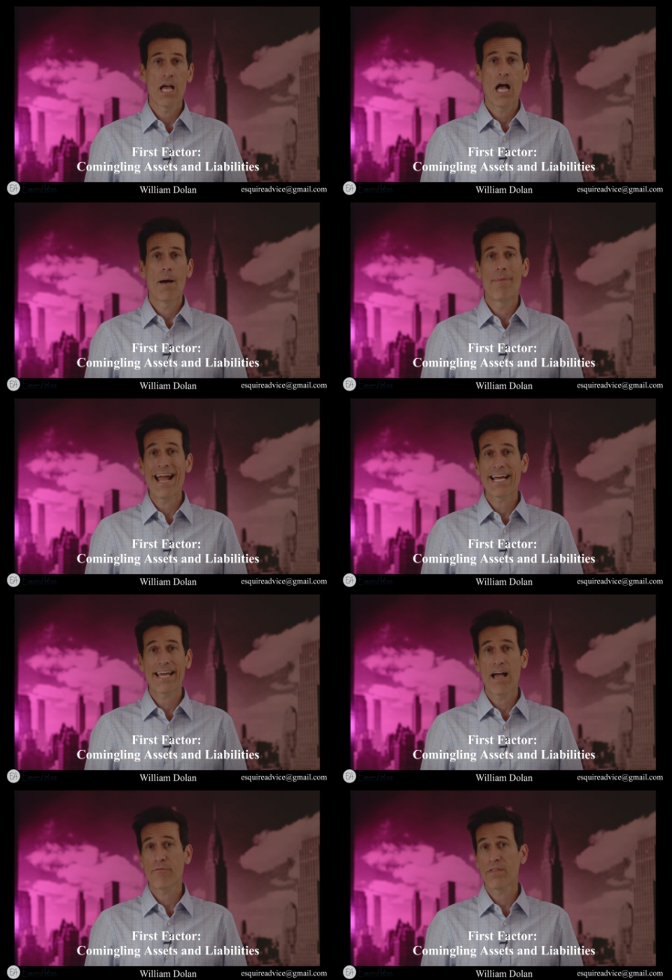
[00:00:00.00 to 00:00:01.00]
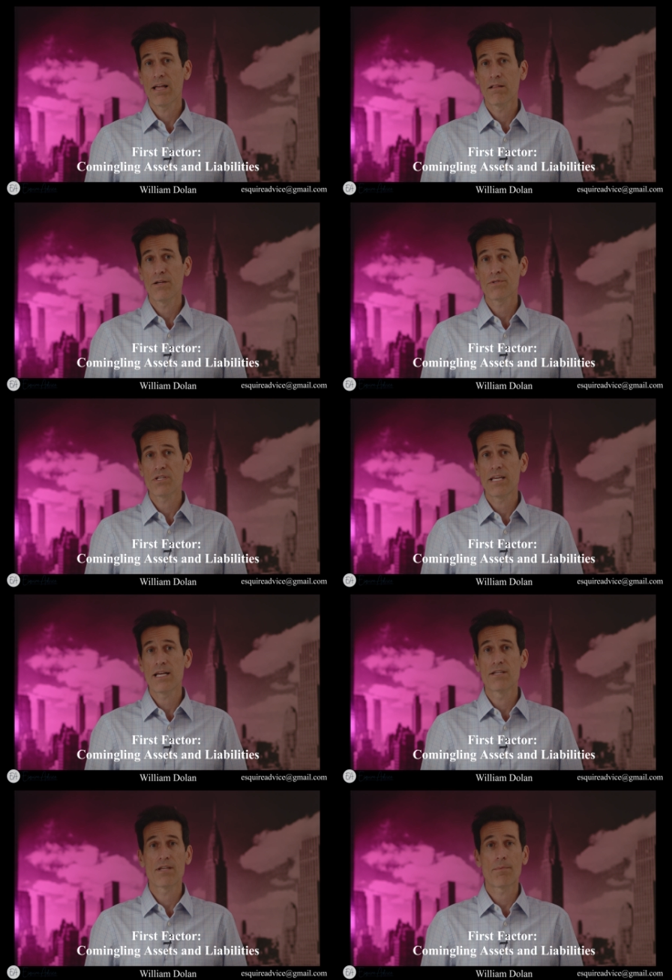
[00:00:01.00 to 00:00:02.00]
a bank account for the
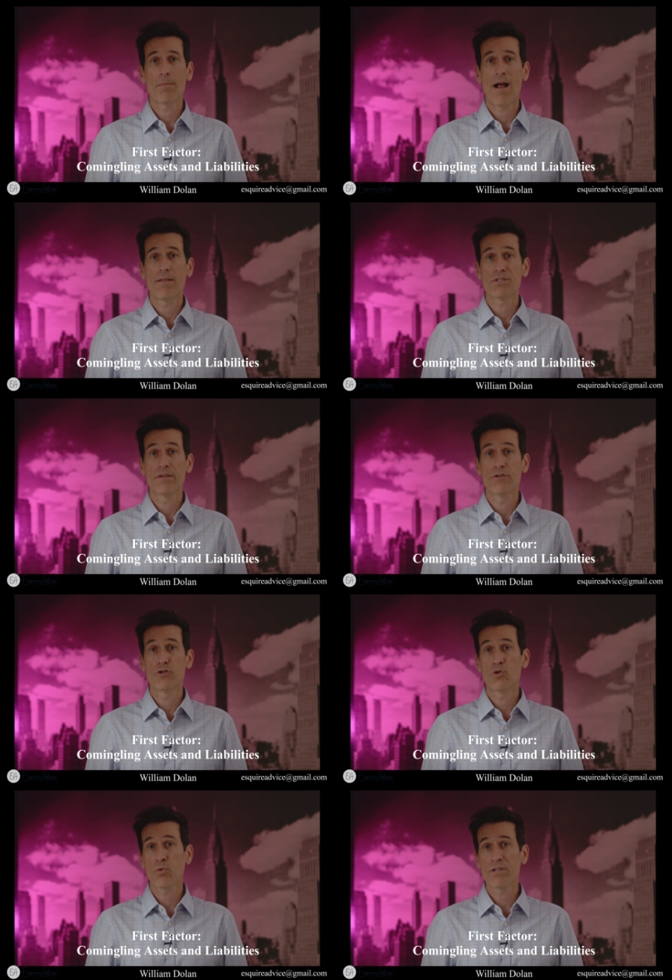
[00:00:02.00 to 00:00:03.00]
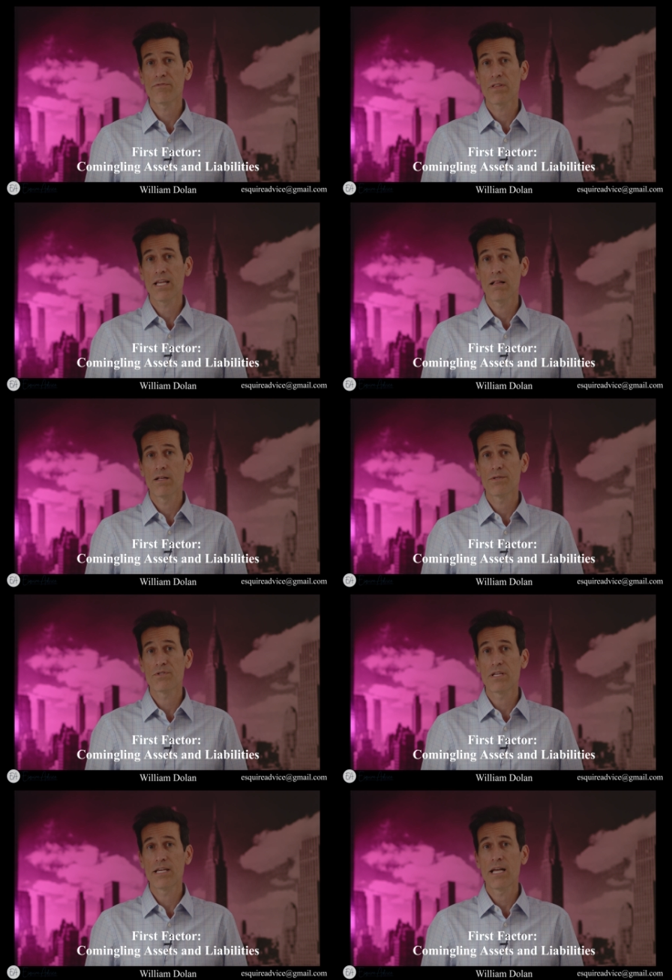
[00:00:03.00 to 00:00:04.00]
LLC, a separate policy of insurance for the
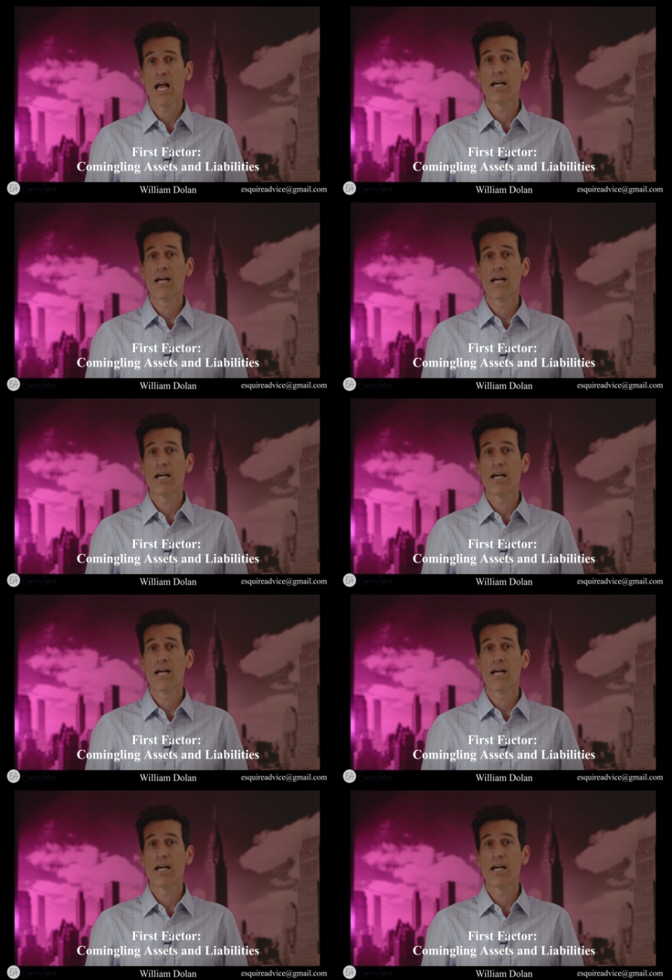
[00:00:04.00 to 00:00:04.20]
LLC,